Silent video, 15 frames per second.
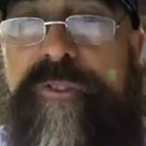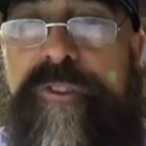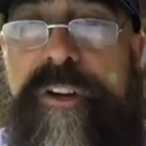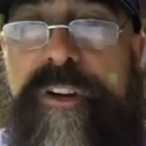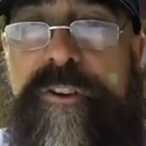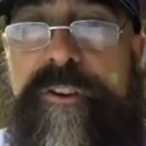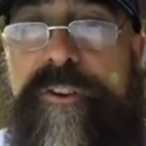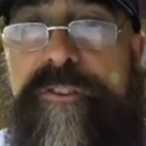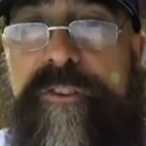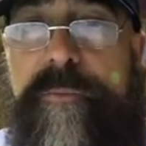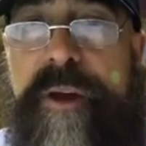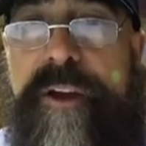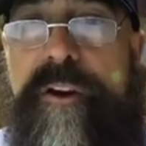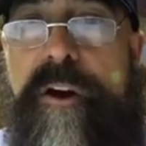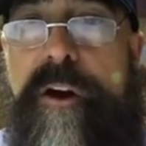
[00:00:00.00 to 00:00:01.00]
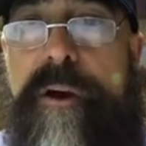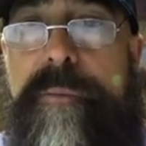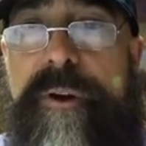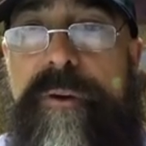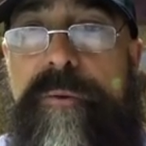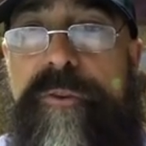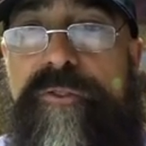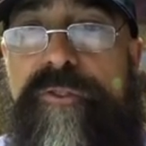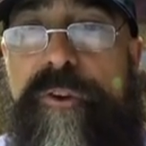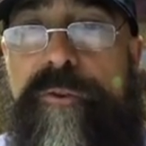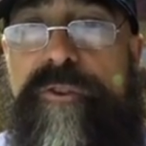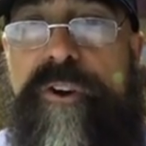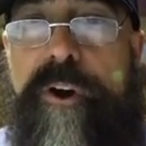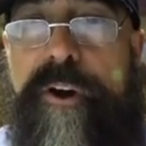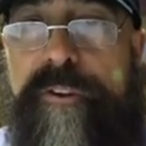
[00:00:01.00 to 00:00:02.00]
going to do this in my car, but it was so
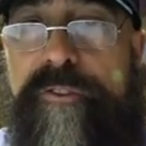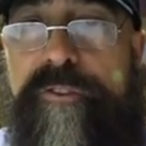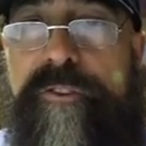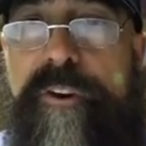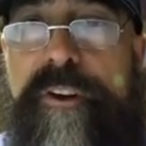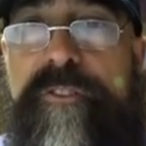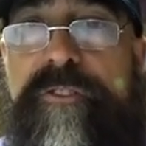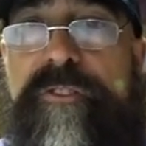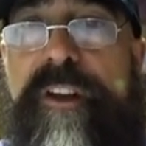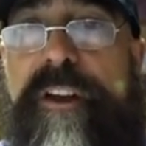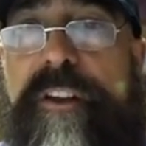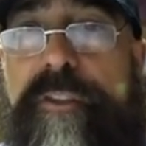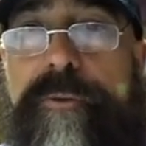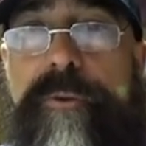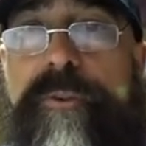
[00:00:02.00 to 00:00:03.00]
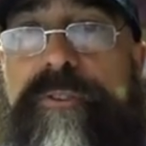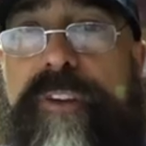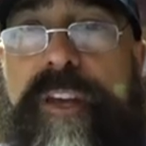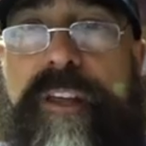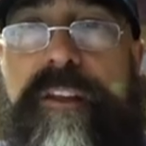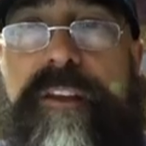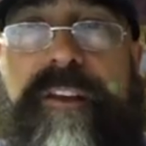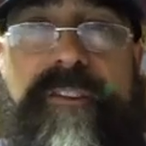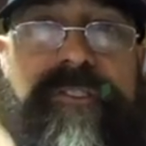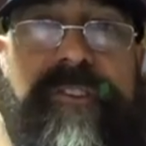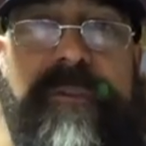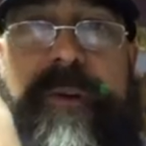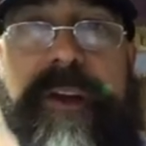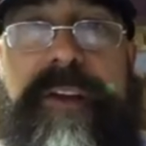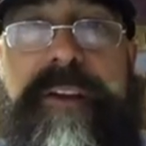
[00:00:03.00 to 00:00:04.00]
dark, so I just kind of threw it together. You can
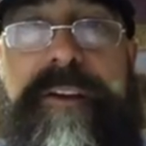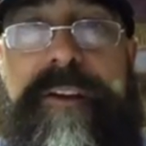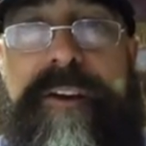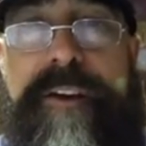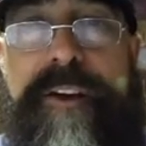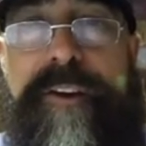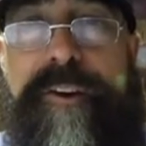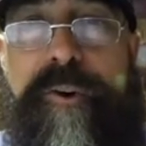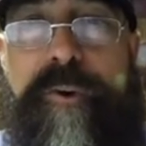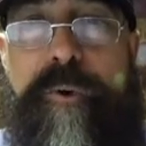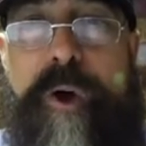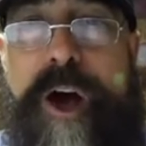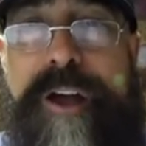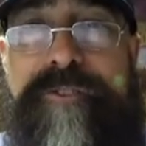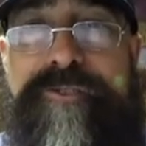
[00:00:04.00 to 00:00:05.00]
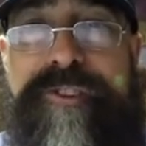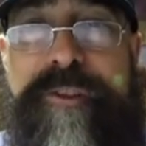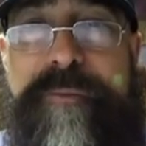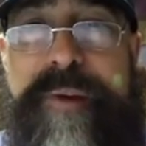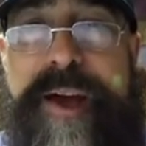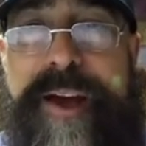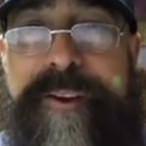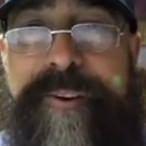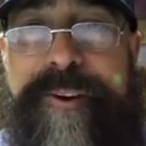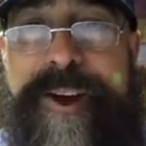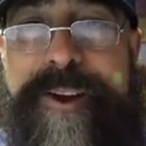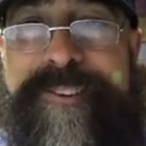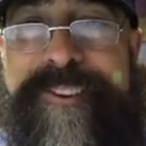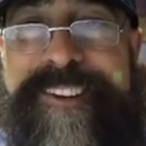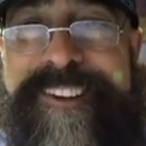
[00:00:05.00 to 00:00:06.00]
see my garage in the background.